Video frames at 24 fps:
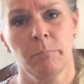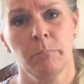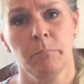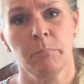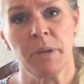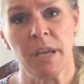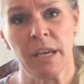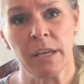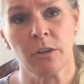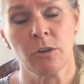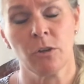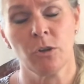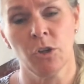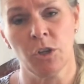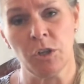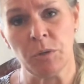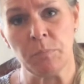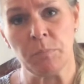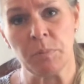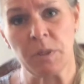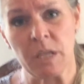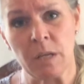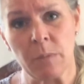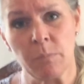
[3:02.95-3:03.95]
Pick
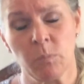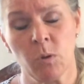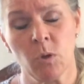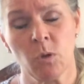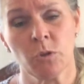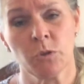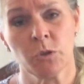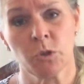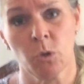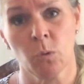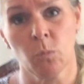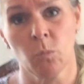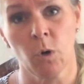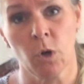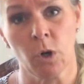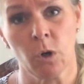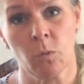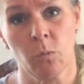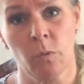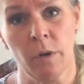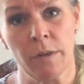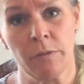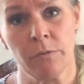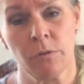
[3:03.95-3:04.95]
good people to work
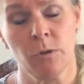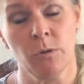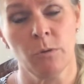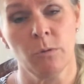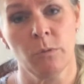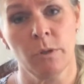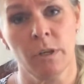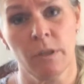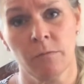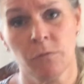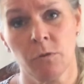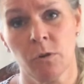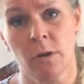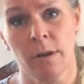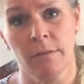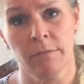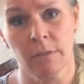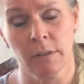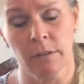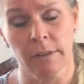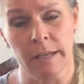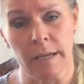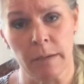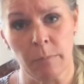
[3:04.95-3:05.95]
with you if you have
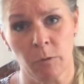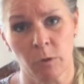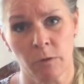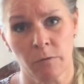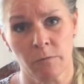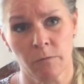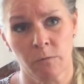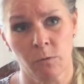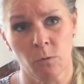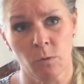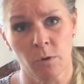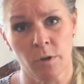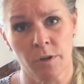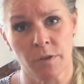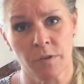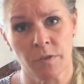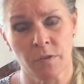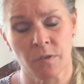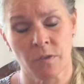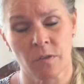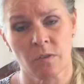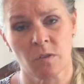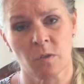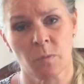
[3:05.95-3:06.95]
a labor
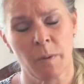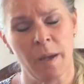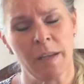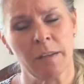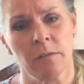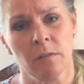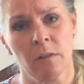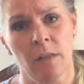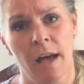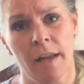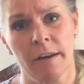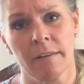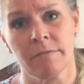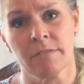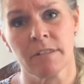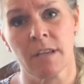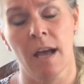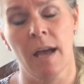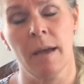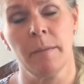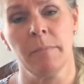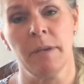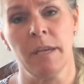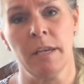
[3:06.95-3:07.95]
force. Spend a lot of
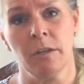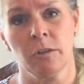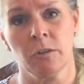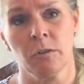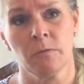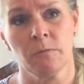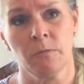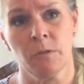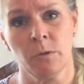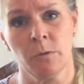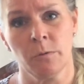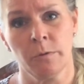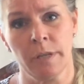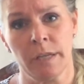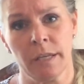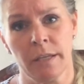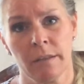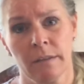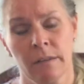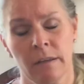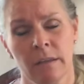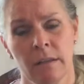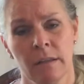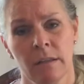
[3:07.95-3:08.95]
time
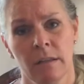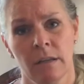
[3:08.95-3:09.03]
interviewing.